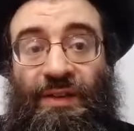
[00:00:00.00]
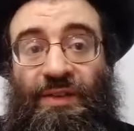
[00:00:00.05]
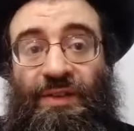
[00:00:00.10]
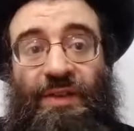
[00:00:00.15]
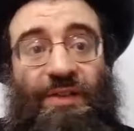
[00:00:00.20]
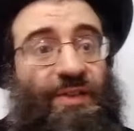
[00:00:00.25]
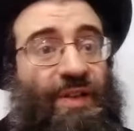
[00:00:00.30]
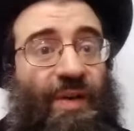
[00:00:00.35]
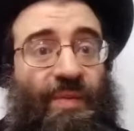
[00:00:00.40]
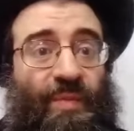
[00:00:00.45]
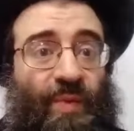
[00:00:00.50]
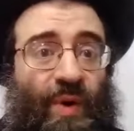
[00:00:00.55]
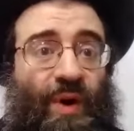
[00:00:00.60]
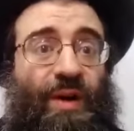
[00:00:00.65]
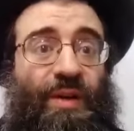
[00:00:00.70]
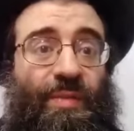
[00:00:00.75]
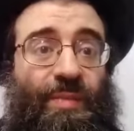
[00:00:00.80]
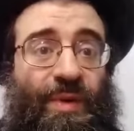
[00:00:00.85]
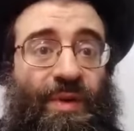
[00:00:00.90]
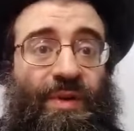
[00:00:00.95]
It's the same
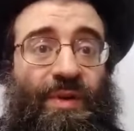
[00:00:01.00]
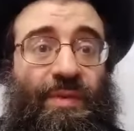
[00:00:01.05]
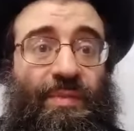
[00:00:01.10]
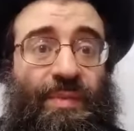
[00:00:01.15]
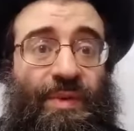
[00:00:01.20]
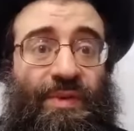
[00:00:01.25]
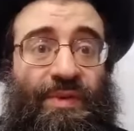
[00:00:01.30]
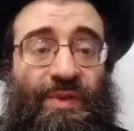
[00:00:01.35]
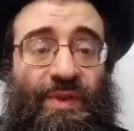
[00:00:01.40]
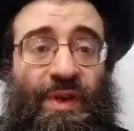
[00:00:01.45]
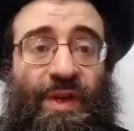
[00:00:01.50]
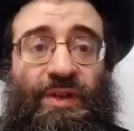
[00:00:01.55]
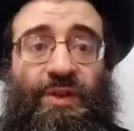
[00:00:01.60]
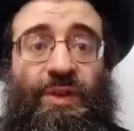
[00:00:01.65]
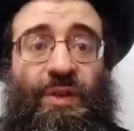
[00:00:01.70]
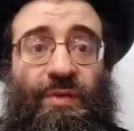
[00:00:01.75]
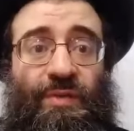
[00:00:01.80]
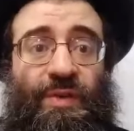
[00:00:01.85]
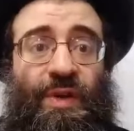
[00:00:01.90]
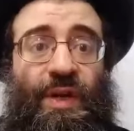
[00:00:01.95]
word, but the
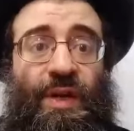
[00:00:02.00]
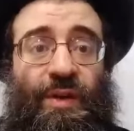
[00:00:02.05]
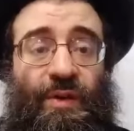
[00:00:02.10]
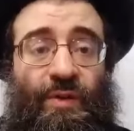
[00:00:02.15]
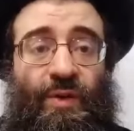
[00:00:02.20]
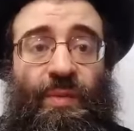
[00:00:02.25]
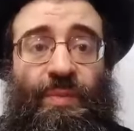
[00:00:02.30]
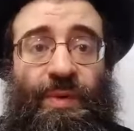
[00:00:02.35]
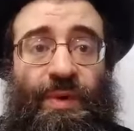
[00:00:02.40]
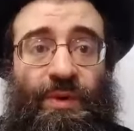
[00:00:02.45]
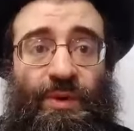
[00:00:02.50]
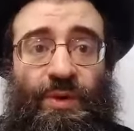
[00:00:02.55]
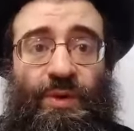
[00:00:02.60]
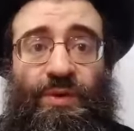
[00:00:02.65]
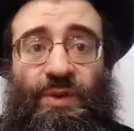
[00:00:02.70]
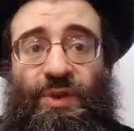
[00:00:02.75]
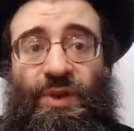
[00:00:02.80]
pronunciation of European Jews,